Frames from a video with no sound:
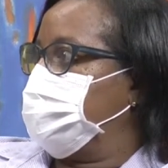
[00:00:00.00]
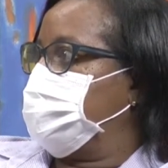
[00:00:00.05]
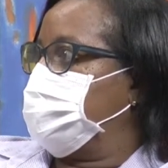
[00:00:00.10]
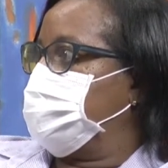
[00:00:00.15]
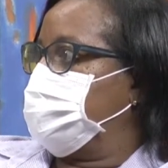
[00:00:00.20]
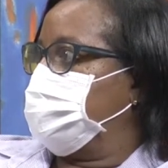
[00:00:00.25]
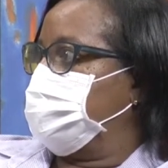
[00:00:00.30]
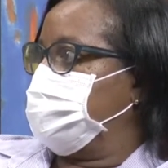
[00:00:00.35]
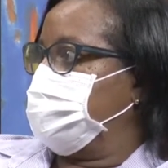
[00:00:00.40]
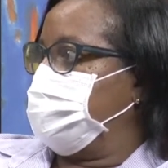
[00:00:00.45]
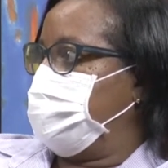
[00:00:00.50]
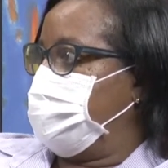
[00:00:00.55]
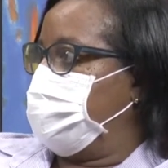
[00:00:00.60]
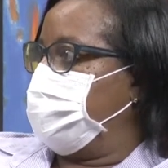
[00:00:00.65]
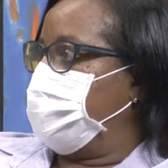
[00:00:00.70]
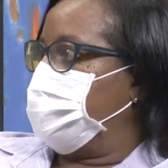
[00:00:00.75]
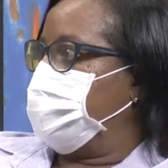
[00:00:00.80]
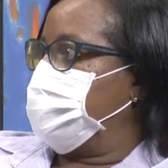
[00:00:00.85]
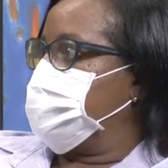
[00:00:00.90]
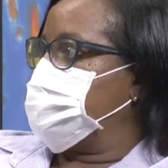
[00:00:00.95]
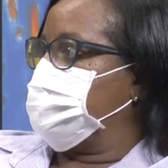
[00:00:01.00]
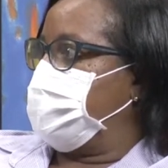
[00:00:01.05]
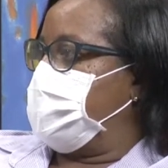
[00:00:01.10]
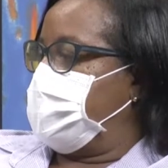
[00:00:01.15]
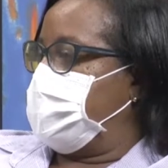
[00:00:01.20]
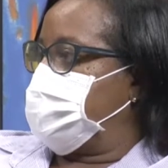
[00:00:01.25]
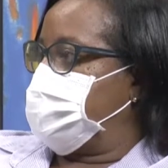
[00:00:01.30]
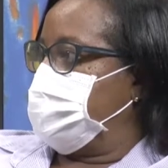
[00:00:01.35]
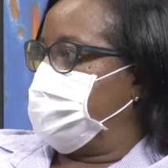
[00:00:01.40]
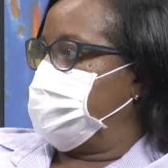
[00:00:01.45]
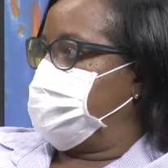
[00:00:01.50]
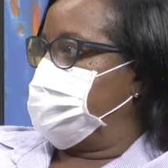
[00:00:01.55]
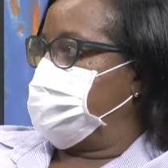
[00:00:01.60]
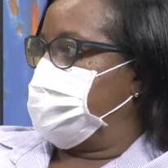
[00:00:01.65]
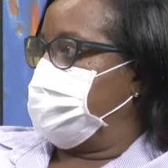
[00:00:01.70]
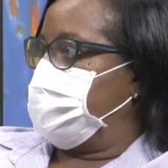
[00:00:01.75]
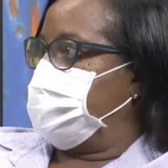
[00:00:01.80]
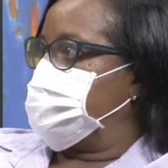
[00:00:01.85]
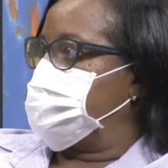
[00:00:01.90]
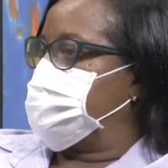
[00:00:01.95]
deal with those reactions
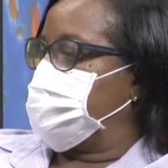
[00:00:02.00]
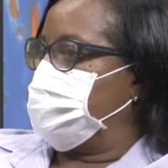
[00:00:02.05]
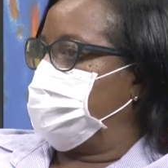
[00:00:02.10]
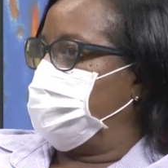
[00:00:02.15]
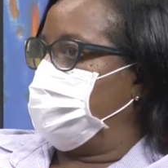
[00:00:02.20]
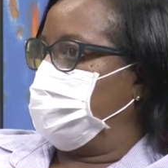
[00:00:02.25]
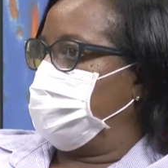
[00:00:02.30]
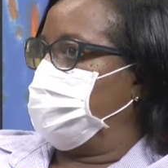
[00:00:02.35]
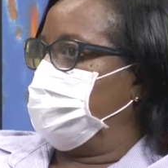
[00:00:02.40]
at school.